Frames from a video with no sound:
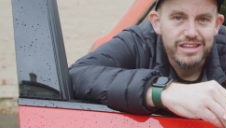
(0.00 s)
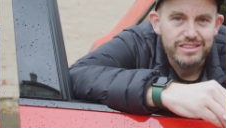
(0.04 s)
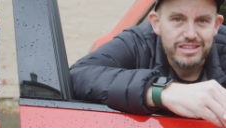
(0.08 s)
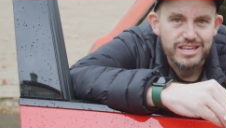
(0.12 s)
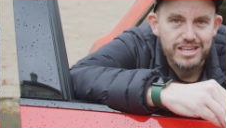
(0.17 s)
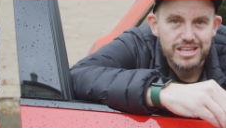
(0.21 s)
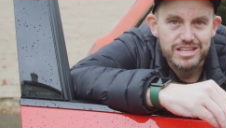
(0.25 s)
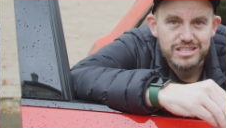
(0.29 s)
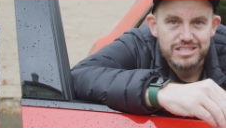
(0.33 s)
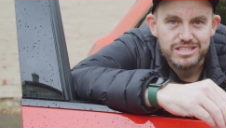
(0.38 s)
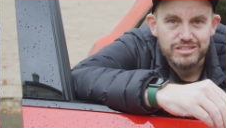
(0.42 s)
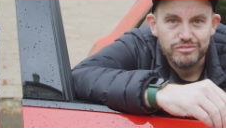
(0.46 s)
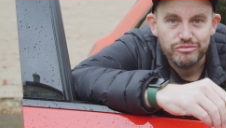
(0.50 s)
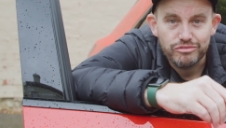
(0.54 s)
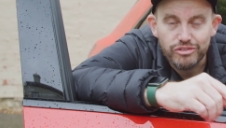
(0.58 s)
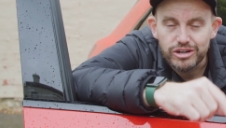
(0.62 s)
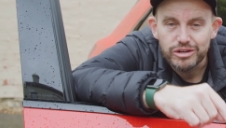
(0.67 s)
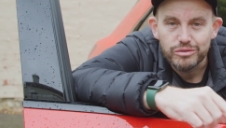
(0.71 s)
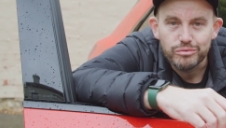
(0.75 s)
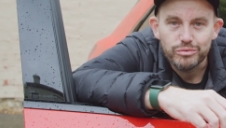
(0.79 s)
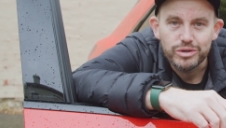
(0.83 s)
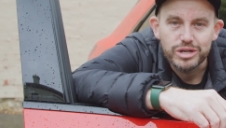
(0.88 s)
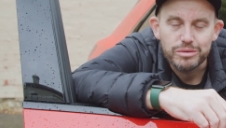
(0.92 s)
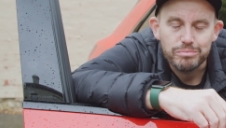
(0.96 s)
There's
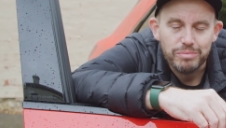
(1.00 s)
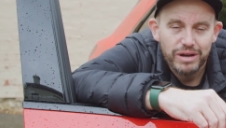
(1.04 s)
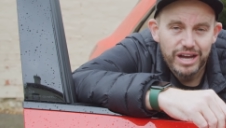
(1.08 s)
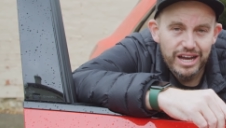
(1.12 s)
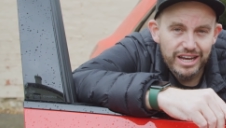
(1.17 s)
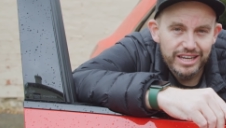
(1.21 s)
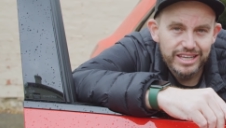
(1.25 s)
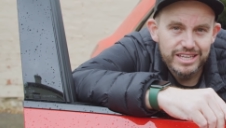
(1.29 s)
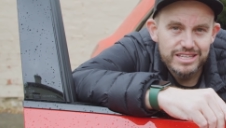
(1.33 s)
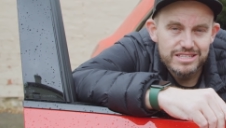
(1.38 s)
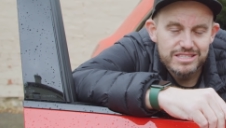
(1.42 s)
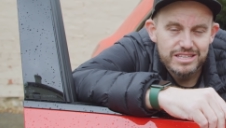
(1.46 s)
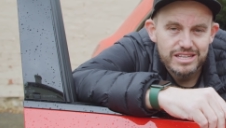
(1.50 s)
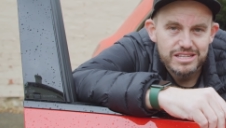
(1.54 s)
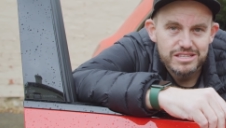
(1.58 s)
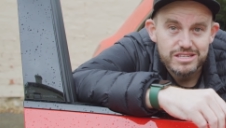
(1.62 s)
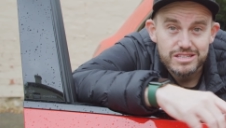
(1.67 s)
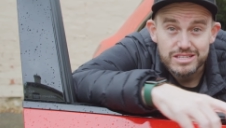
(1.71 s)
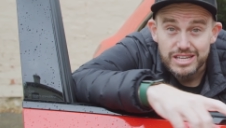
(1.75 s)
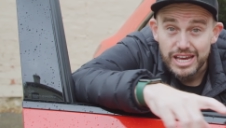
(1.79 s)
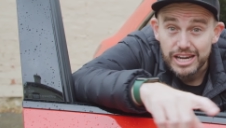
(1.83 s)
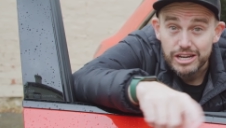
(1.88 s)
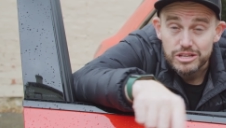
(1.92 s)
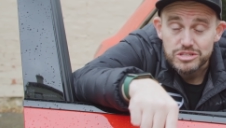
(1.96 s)
front and rear parking
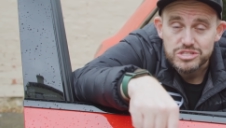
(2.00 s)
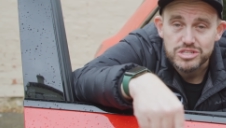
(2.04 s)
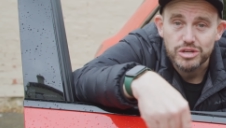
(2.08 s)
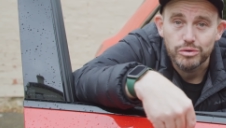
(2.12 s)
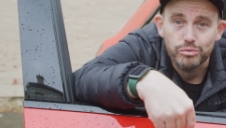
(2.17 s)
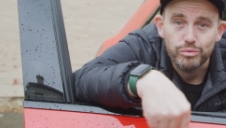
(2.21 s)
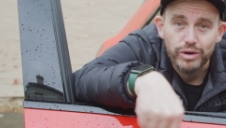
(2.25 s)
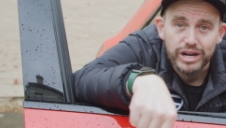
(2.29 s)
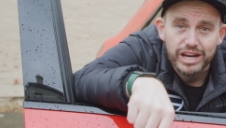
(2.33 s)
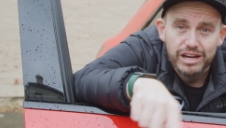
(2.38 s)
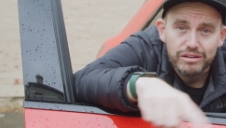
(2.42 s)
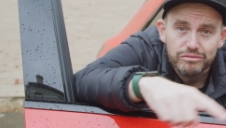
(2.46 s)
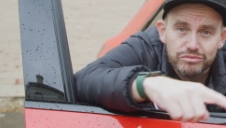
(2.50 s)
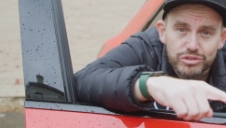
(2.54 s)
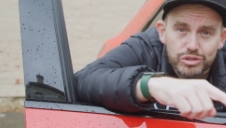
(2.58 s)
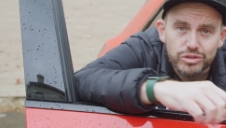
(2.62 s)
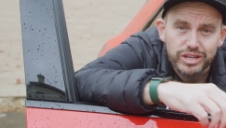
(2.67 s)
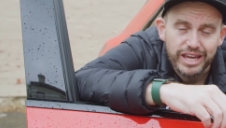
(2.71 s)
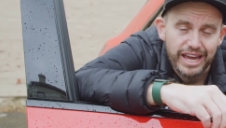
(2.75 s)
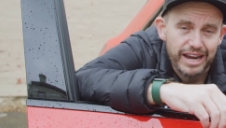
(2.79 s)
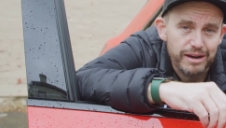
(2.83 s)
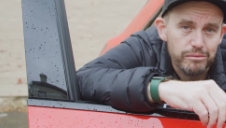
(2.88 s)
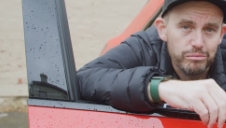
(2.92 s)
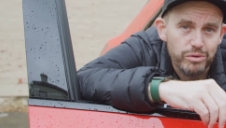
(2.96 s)
sensors and a surround view
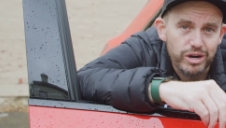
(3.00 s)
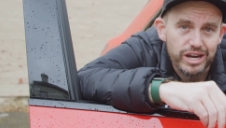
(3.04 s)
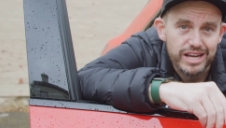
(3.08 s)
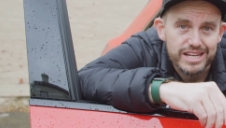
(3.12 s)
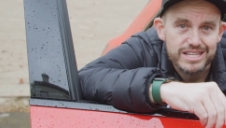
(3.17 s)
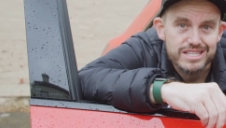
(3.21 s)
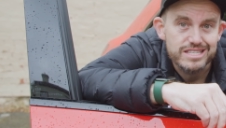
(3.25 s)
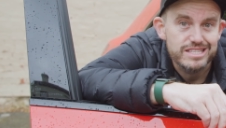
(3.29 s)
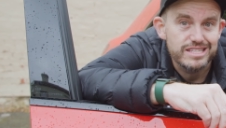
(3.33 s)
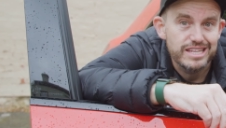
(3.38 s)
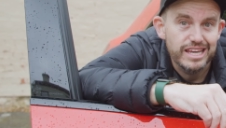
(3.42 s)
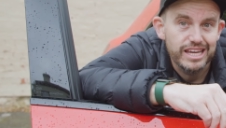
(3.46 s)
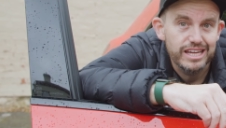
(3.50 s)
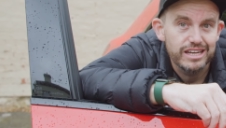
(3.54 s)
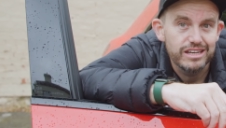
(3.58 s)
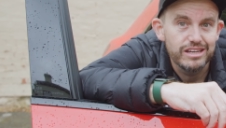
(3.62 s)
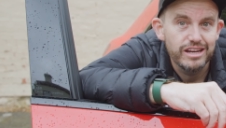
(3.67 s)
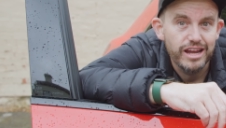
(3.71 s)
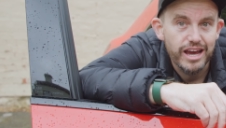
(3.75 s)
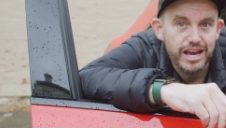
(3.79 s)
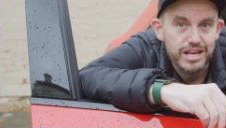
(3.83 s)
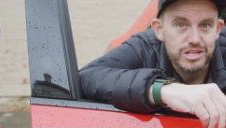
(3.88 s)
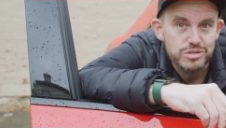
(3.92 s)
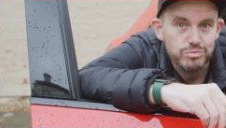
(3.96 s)
camera as
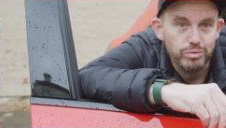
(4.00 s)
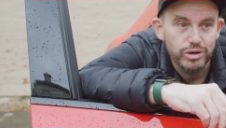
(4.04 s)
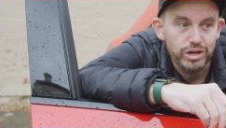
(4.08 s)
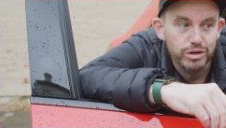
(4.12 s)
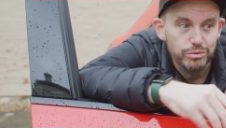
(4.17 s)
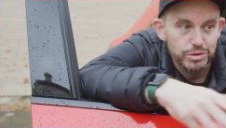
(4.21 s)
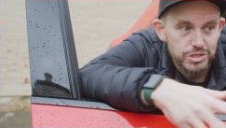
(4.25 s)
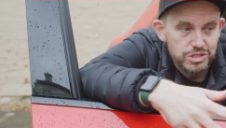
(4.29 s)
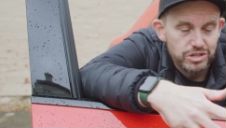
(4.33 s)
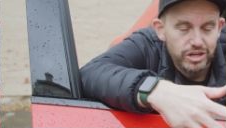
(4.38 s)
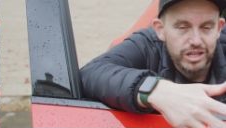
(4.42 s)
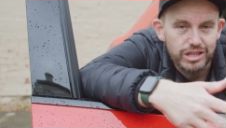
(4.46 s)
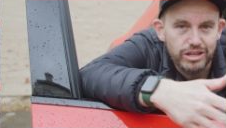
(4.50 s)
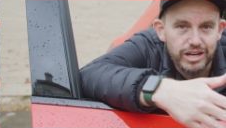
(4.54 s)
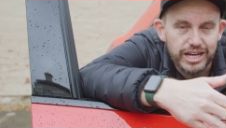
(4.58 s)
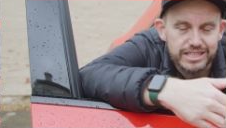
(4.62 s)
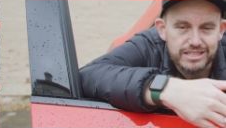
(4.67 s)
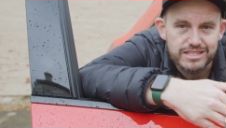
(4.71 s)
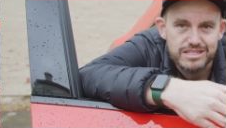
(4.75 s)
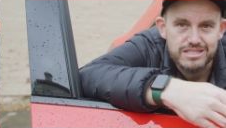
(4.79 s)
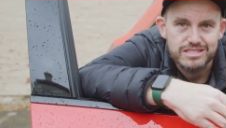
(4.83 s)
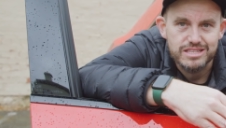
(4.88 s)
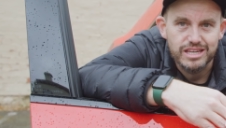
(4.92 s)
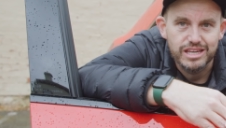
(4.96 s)
standard as well, which I like
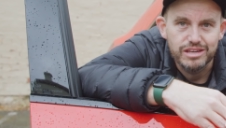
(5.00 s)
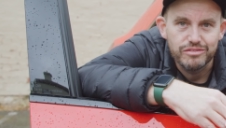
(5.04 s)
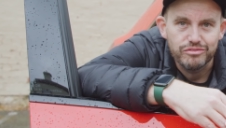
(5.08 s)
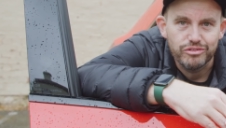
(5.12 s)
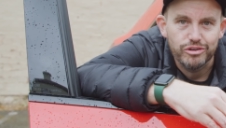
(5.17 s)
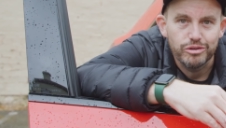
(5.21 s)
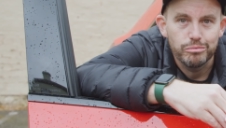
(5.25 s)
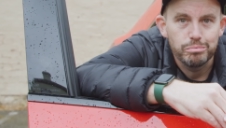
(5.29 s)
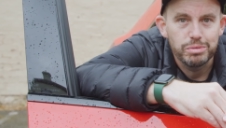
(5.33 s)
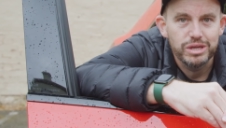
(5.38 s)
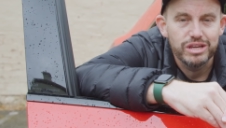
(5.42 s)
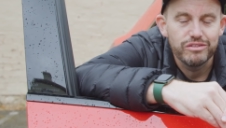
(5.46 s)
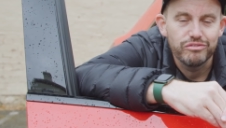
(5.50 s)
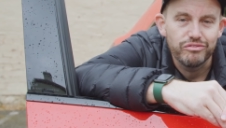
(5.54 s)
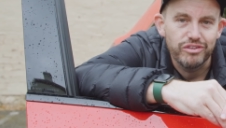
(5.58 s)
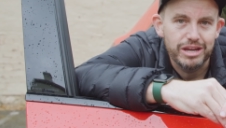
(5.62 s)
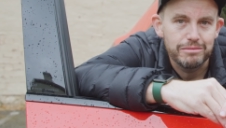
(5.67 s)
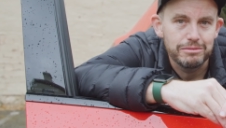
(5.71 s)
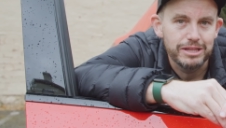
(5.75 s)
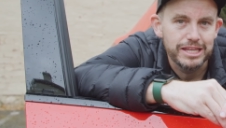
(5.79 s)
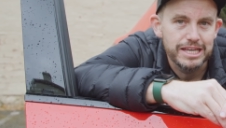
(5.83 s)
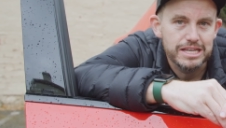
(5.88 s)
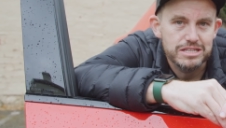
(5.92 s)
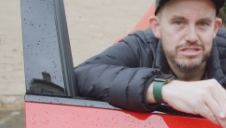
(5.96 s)
to see for a big
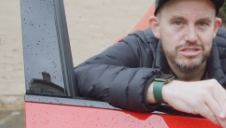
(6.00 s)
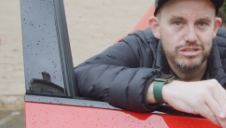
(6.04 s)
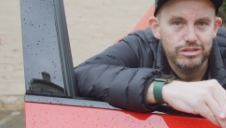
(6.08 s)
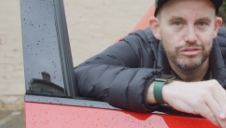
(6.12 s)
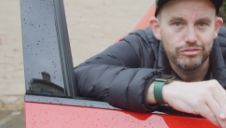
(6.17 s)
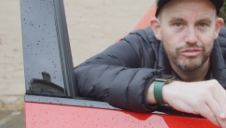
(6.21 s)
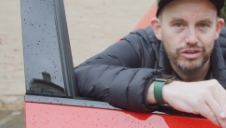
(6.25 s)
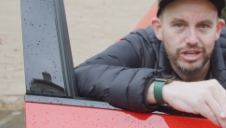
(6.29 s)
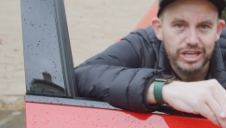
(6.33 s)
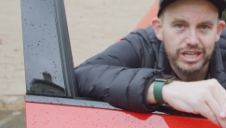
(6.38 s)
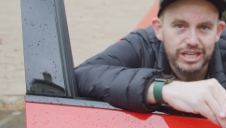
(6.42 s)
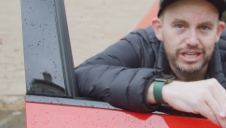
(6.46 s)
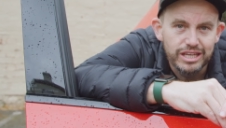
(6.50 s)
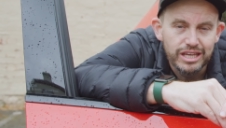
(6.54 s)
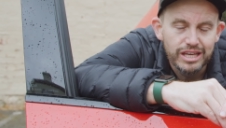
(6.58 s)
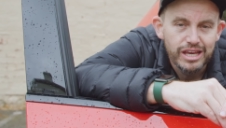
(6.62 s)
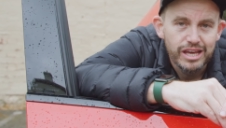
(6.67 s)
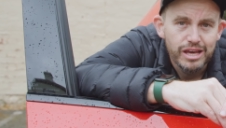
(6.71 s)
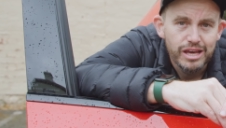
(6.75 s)
family SUV.